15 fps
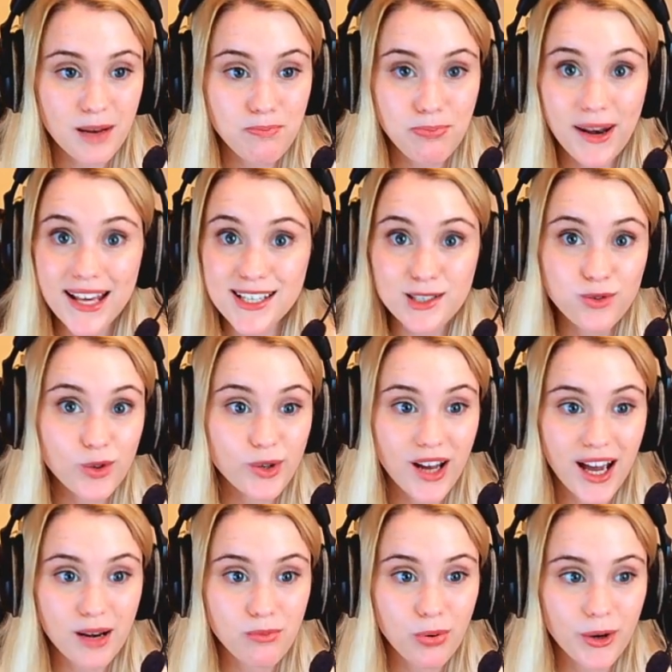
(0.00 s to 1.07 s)
It plays for
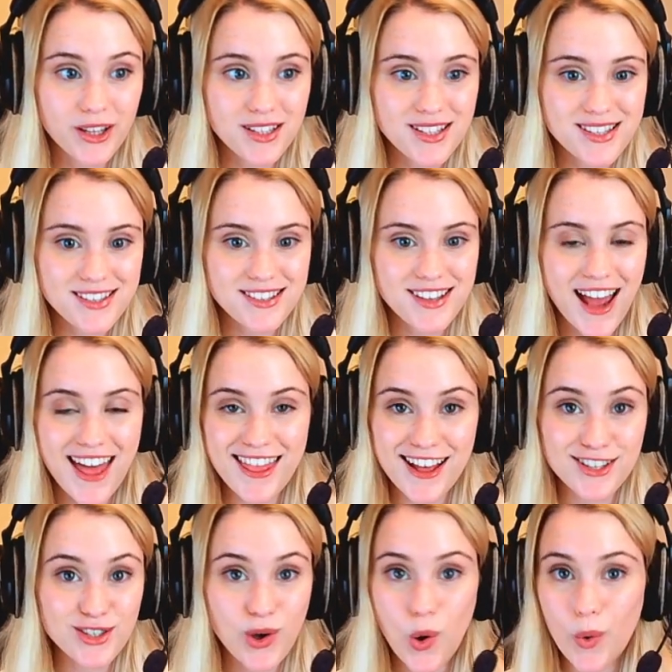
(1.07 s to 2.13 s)
9 points, and
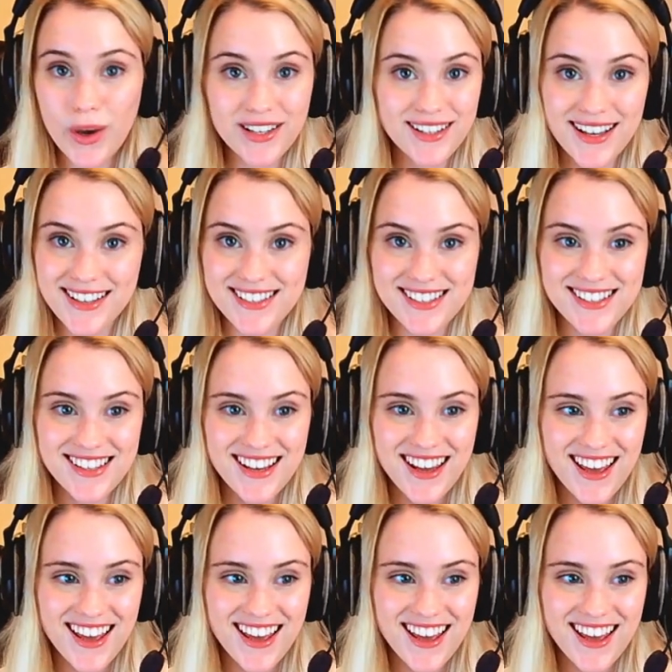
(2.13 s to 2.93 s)
that's all it does.